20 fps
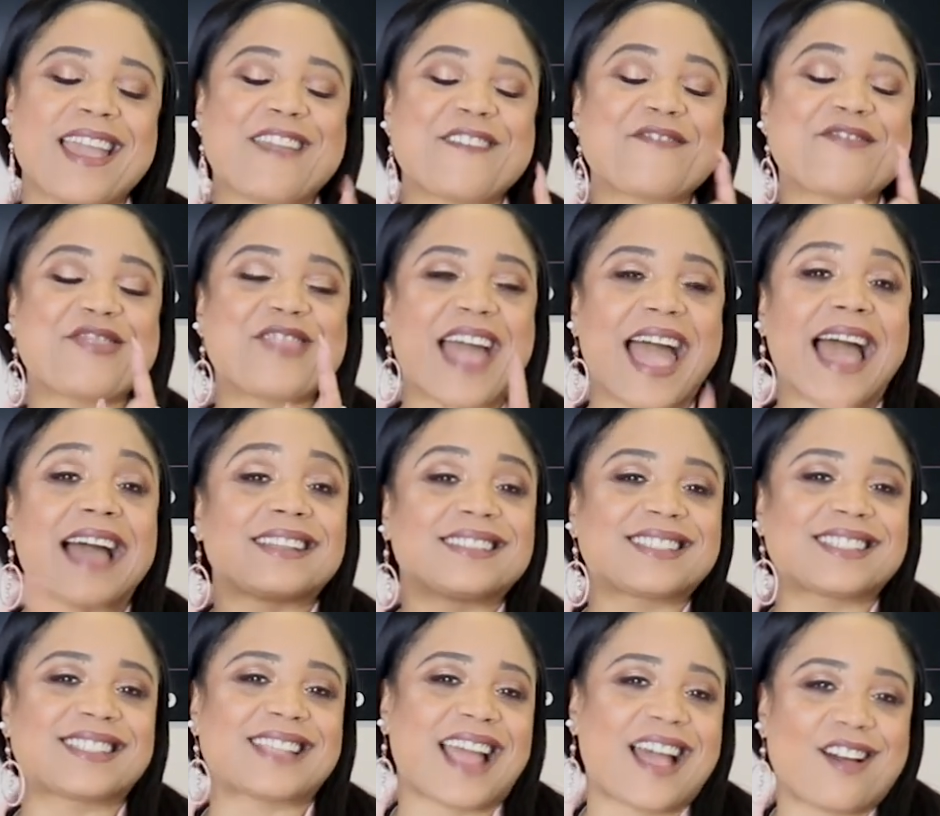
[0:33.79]
If that
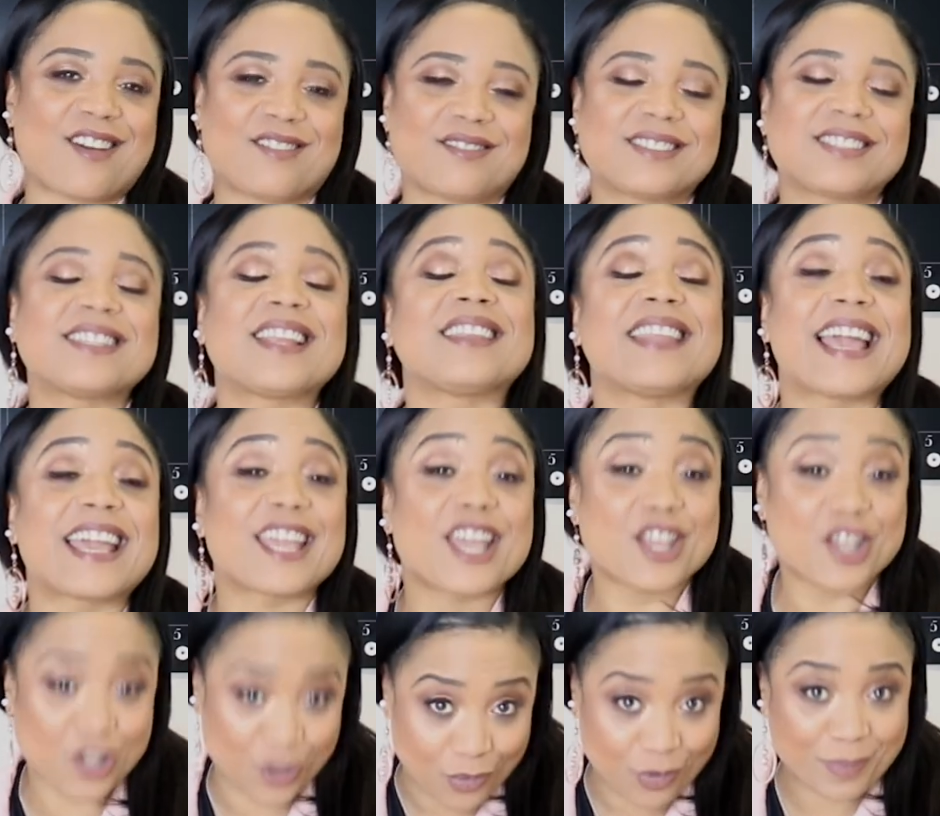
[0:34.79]
sounds like
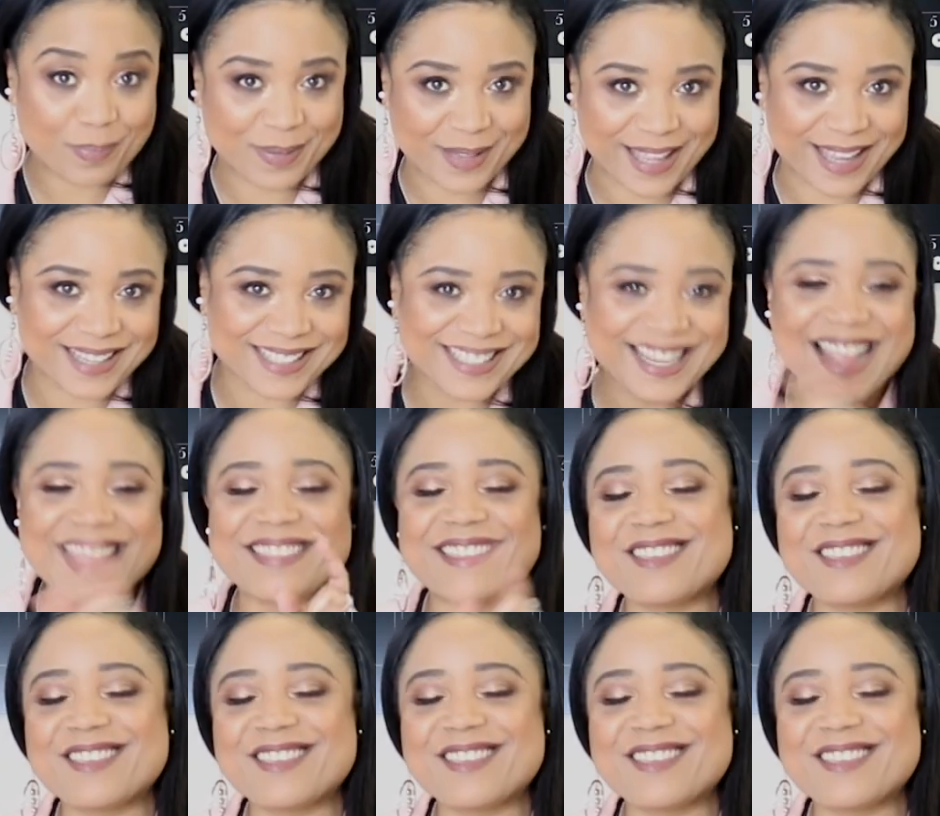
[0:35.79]
your place,